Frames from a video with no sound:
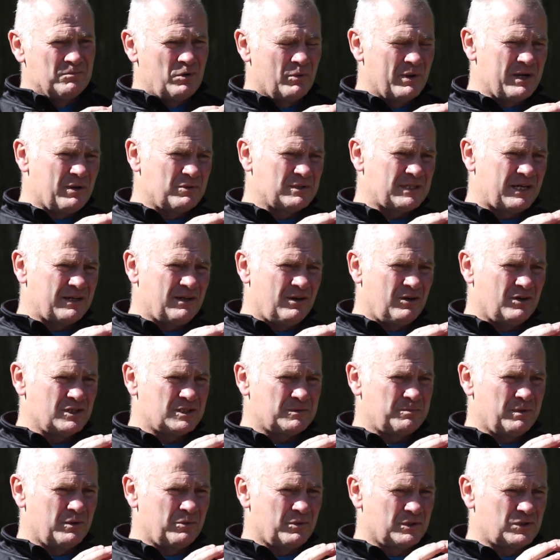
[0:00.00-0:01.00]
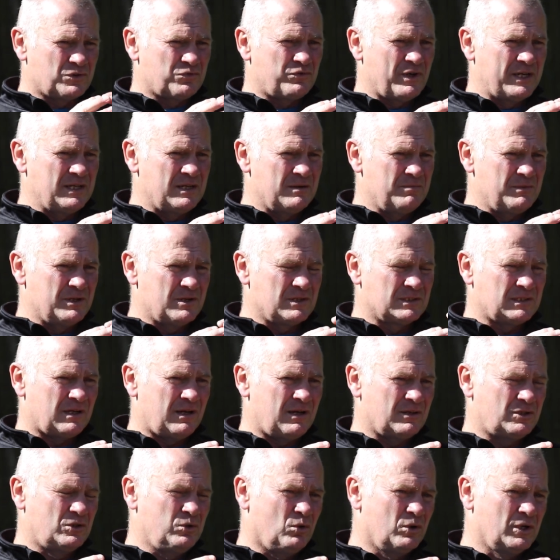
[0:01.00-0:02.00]
But when I was at the hospital, it was frightening, because
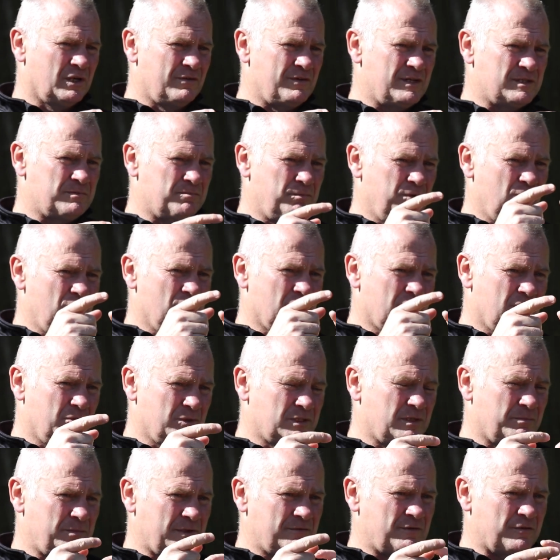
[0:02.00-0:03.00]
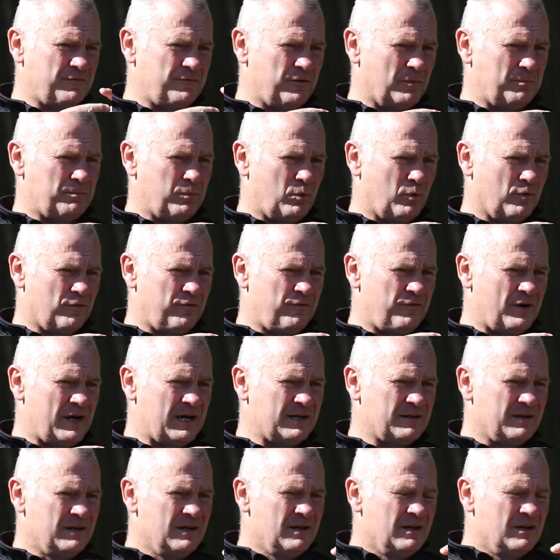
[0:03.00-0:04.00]
I talked to this bloke who was a bit of a football
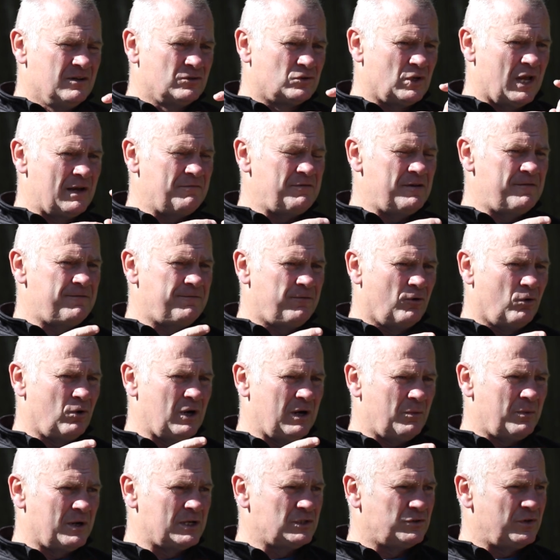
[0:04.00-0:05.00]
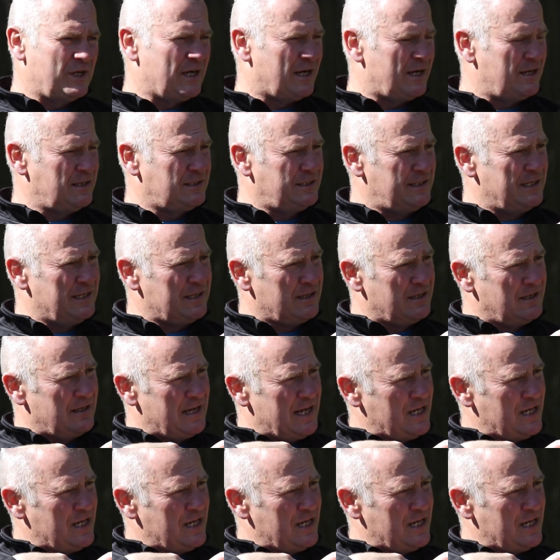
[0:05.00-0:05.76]
fan. So every 4 hours, you had to take an